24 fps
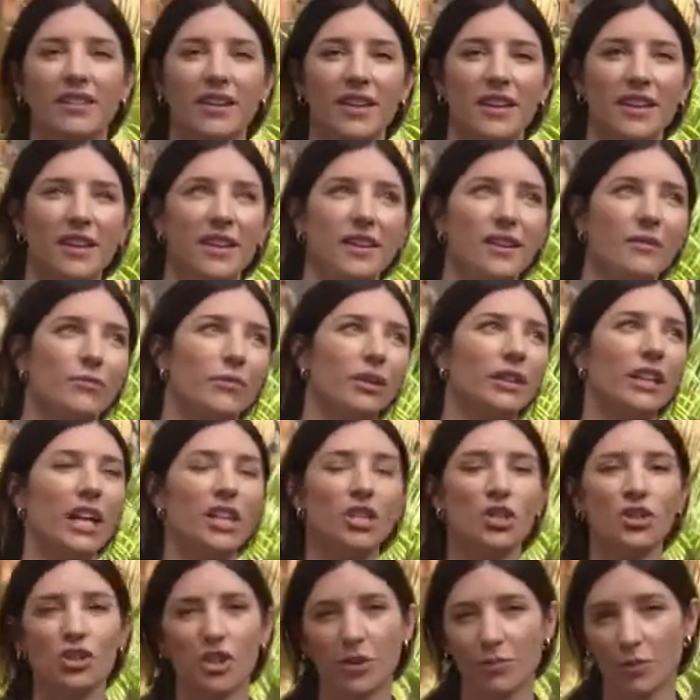The
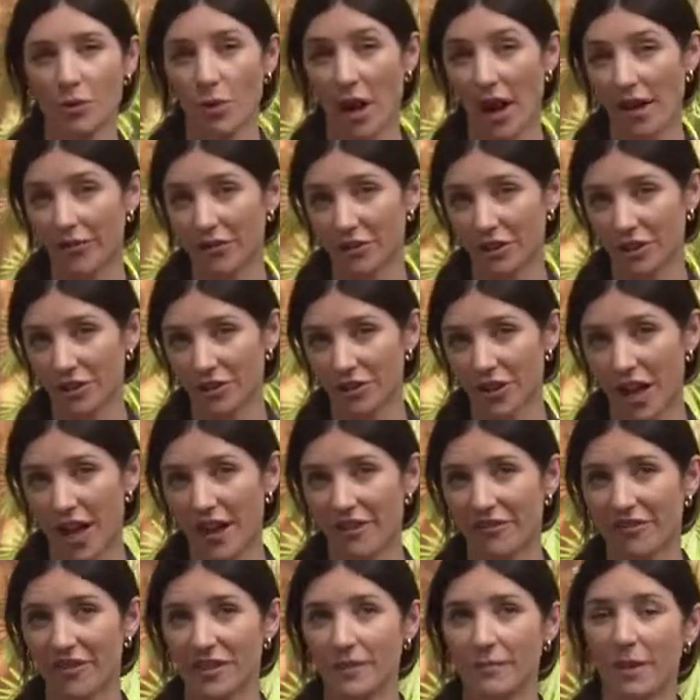relationship you have with your
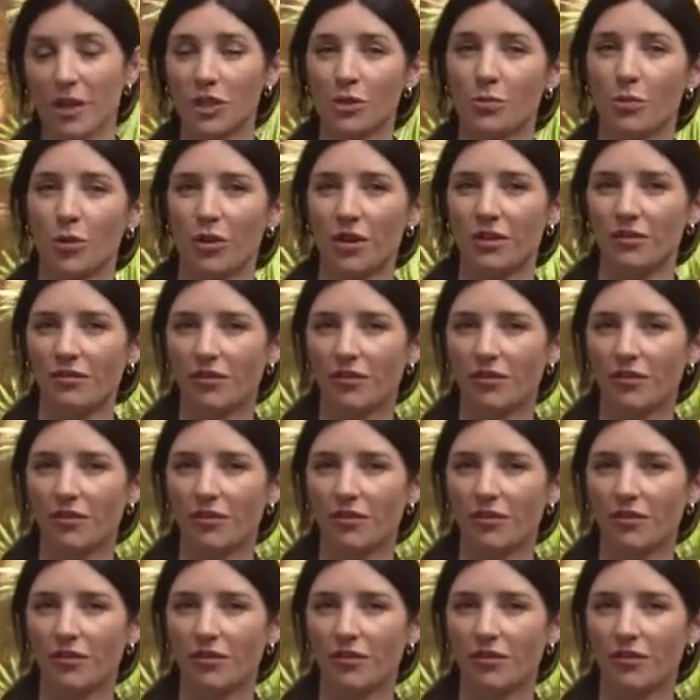knife is much more